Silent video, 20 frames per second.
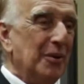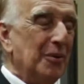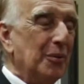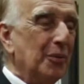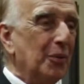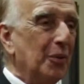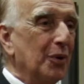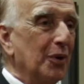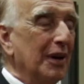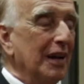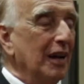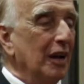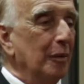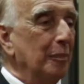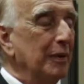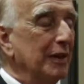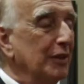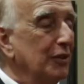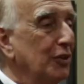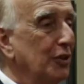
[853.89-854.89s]
were
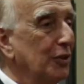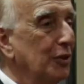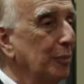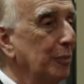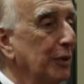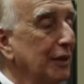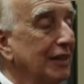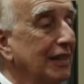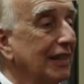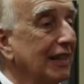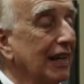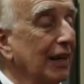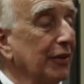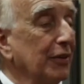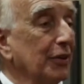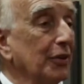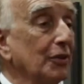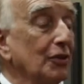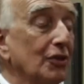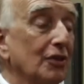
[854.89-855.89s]
helping to put
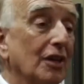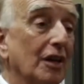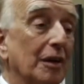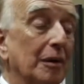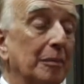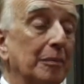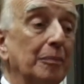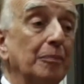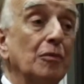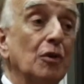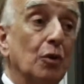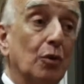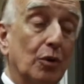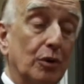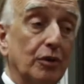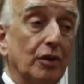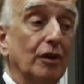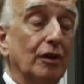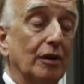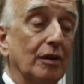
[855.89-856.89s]
together some hors
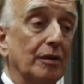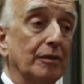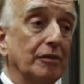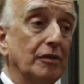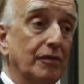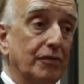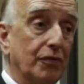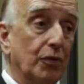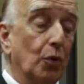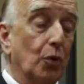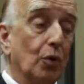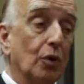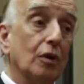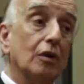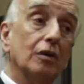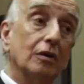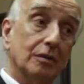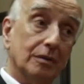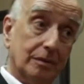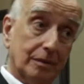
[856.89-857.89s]
d'oeuvres
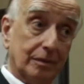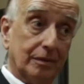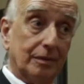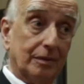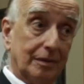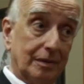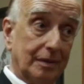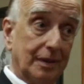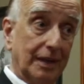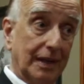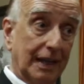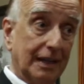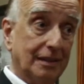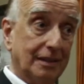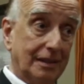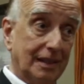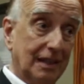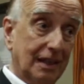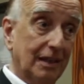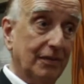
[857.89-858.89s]
for the
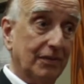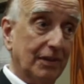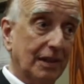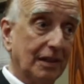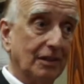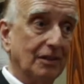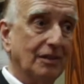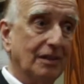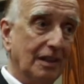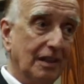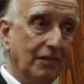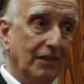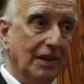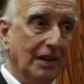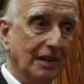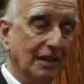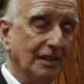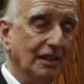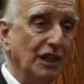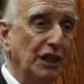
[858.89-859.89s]
next evening's
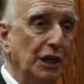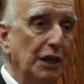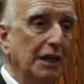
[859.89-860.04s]
event.